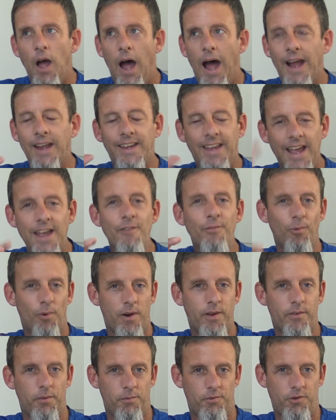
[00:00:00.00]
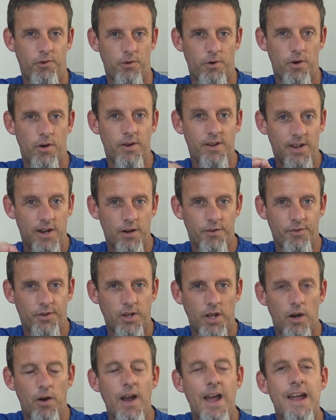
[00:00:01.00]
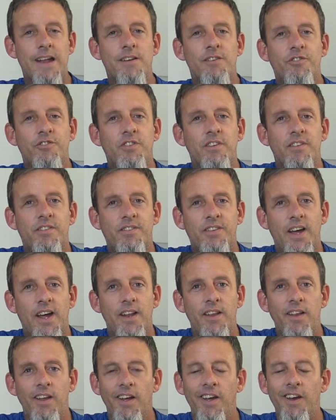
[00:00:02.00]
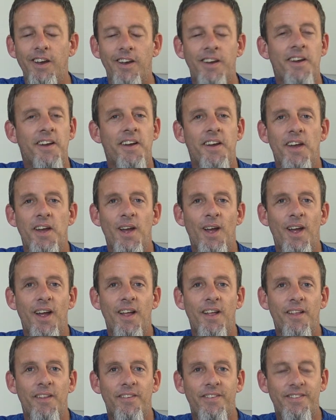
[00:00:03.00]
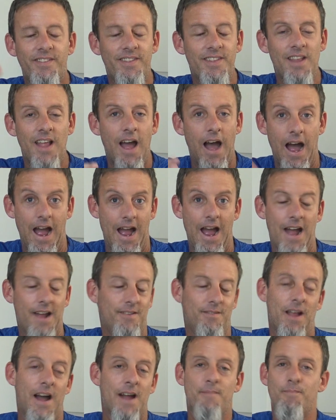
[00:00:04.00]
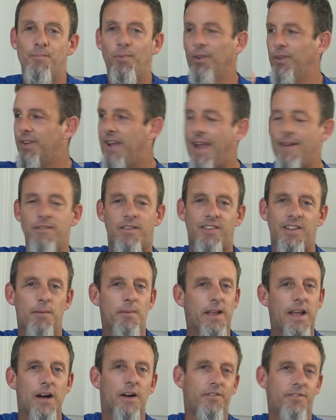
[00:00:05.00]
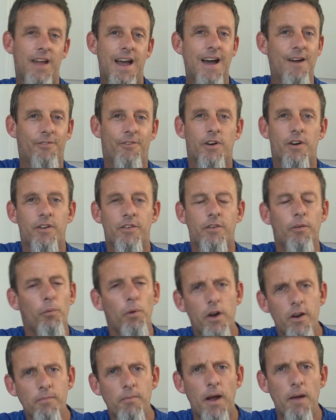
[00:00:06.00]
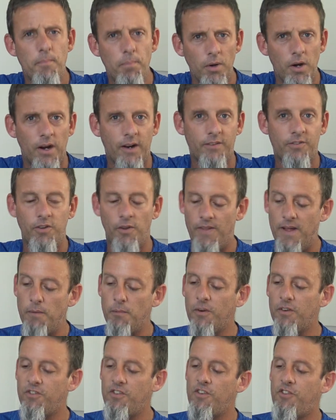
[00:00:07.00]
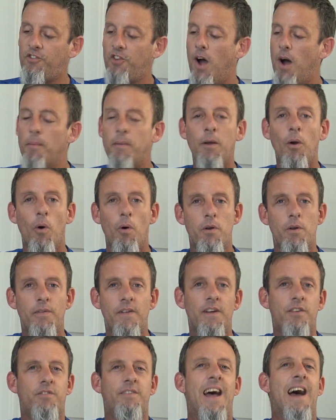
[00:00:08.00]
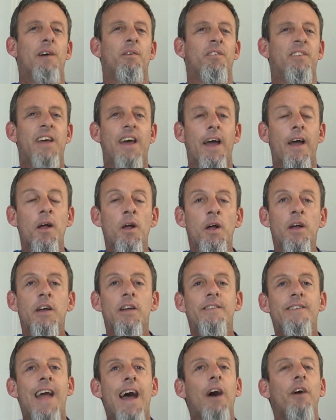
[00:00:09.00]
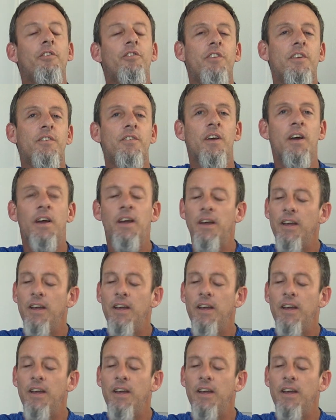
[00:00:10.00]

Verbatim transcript: I gave one of them to her years ago, and she said, huh, I, I, I gave it to somebody else after, and said, "Where's my book?" So then when she saw me order this, that was it. Now she's,